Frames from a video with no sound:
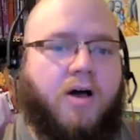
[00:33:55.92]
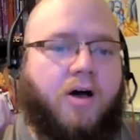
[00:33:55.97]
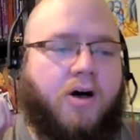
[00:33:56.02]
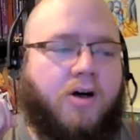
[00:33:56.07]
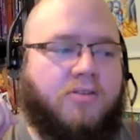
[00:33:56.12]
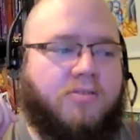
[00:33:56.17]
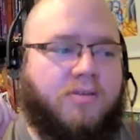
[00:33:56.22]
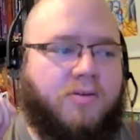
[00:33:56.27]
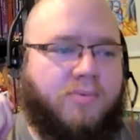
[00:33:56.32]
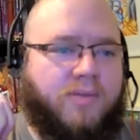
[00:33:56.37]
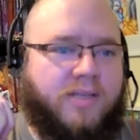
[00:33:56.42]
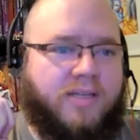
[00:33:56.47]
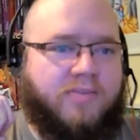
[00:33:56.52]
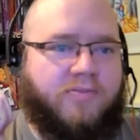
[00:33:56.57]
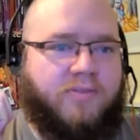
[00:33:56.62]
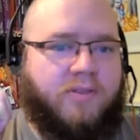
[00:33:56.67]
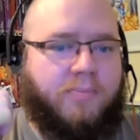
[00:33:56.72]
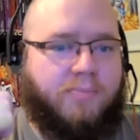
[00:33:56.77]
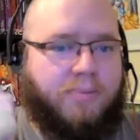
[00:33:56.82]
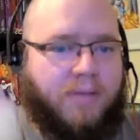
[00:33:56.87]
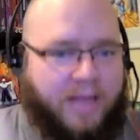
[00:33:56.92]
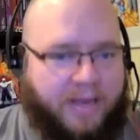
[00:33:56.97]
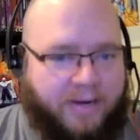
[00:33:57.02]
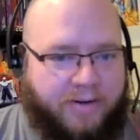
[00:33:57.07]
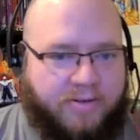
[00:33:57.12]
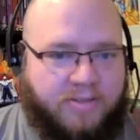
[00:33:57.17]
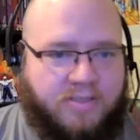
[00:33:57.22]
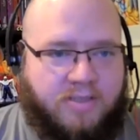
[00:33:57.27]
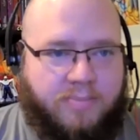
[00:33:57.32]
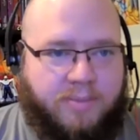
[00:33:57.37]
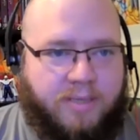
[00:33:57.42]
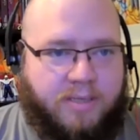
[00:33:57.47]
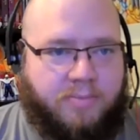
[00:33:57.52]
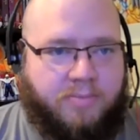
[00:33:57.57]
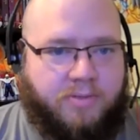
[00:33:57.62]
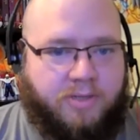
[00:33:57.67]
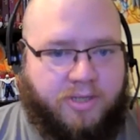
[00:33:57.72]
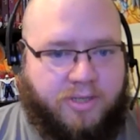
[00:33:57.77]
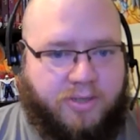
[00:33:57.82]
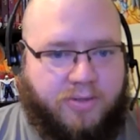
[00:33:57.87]
Also, I want things for the players to be able
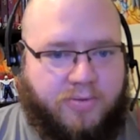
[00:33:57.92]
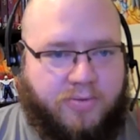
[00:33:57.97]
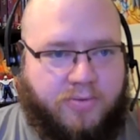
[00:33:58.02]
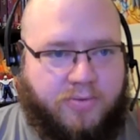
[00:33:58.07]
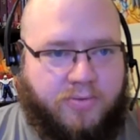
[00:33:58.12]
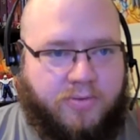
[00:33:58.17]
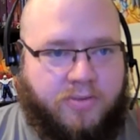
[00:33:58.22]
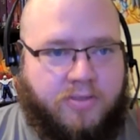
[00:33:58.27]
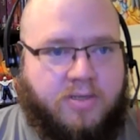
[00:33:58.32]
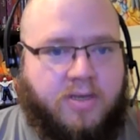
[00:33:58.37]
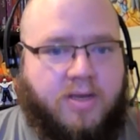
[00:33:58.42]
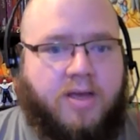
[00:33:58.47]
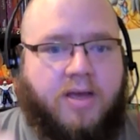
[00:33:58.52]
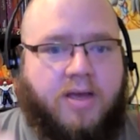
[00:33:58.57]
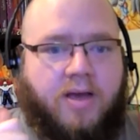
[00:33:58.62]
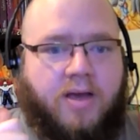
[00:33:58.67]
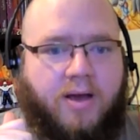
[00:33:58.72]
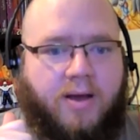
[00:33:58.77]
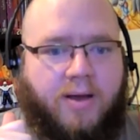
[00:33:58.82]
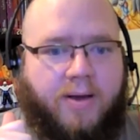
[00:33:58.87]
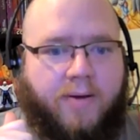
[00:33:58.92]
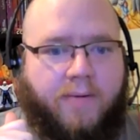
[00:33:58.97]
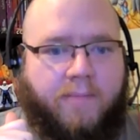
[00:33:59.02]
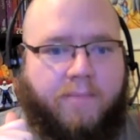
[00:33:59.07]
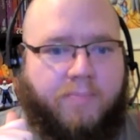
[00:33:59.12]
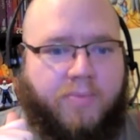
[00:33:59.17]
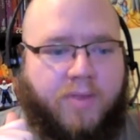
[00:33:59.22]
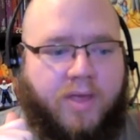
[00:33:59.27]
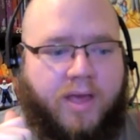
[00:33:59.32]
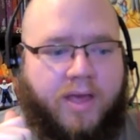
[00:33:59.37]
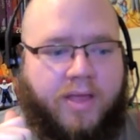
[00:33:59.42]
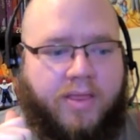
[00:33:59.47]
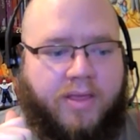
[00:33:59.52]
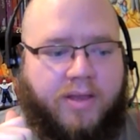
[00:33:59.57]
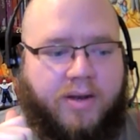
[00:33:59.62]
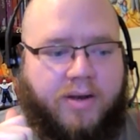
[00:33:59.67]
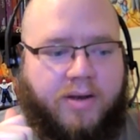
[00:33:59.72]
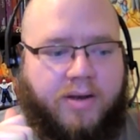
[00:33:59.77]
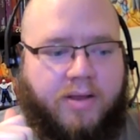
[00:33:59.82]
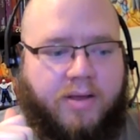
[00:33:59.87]
to use, um, and
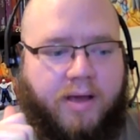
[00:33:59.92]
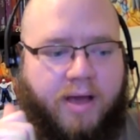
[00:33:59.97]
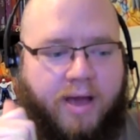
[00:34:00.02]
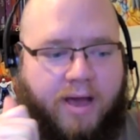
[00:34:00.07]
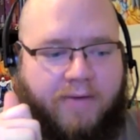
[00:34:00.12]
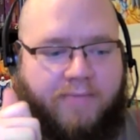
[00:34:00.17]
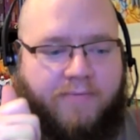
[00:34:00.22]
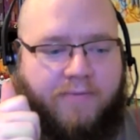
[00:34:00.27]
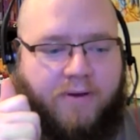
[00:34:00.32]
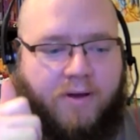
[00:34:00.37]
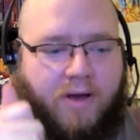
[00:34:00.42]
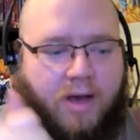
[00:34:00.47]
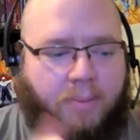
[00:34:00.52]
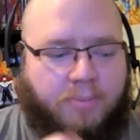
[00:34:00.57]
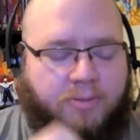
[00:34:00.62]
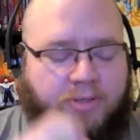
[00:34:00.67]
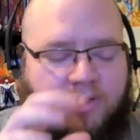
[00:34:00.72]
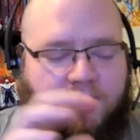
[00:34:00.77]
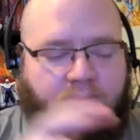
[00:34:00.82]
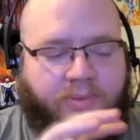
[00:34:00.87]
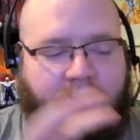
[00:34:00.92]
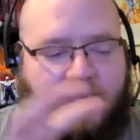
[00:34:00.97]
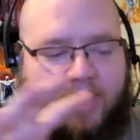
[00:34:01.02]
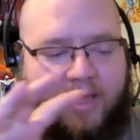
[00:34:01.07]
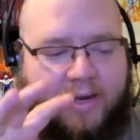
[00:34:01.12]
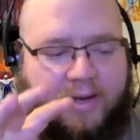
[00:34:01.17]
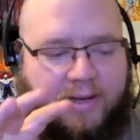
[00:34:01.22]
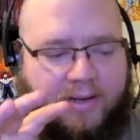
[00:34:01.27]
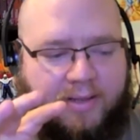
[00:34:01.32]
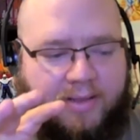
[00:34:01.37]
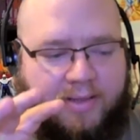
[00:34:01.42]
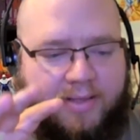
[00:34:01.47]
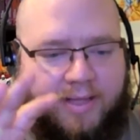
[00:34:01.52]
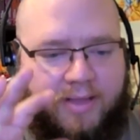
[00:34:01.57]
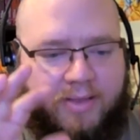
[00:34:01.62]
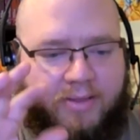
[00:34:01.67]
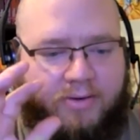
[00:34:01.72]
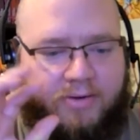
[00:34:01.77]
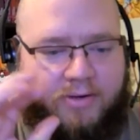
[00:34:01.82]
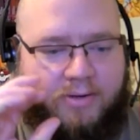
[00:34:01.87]
then have options within it
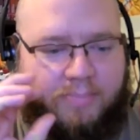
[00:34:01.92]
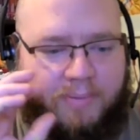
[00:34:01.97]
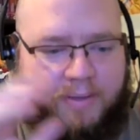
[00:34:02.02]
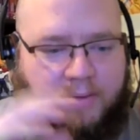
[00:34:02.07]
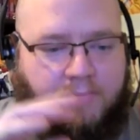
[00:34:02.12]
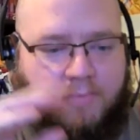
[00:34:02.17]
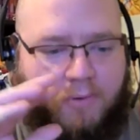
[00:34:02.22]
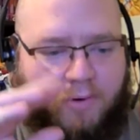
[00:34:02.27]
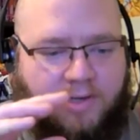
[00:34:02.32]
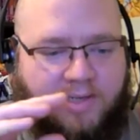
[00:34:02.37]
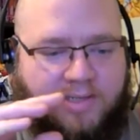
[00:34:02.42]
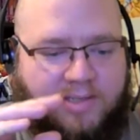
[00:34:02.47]
that there can be more